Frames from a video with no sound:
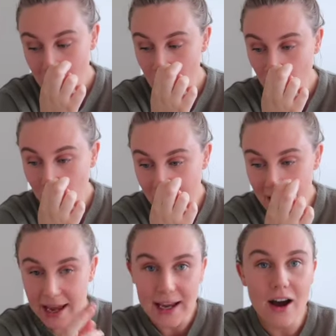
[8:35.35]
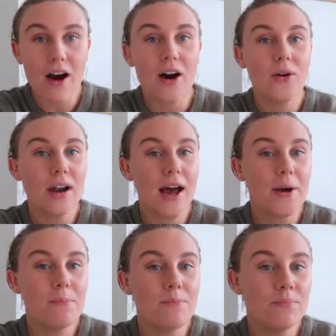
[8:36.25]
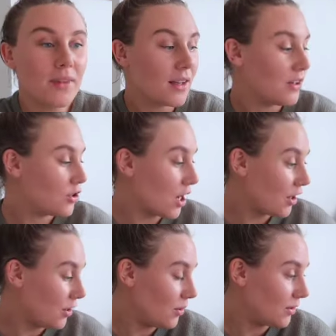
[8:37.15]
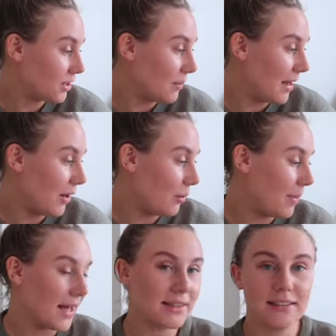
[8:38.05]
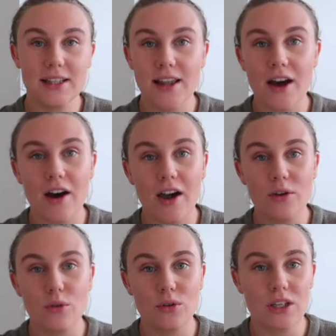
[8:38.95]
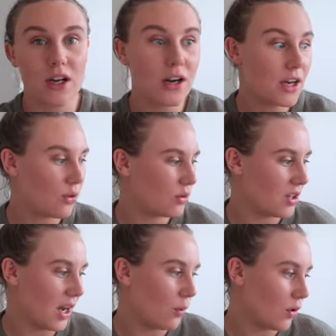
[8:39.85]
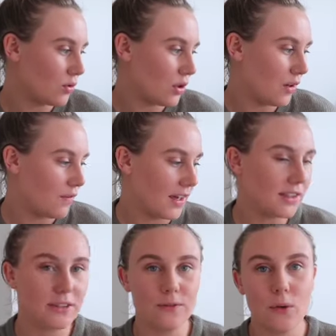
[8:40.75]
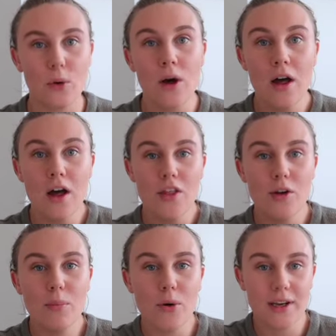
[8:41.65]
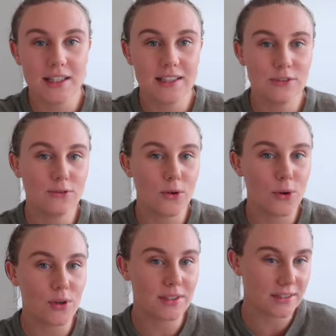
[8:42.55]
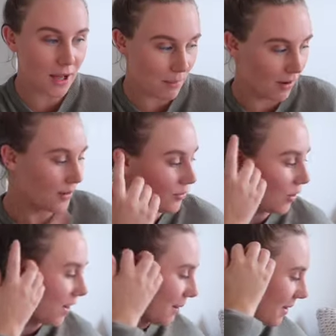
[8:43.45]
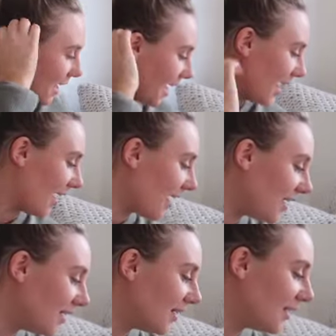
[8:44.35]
away I'll show you some little bits that I ordered. I only ordered like one or two things for the boys for summer. I've got them here.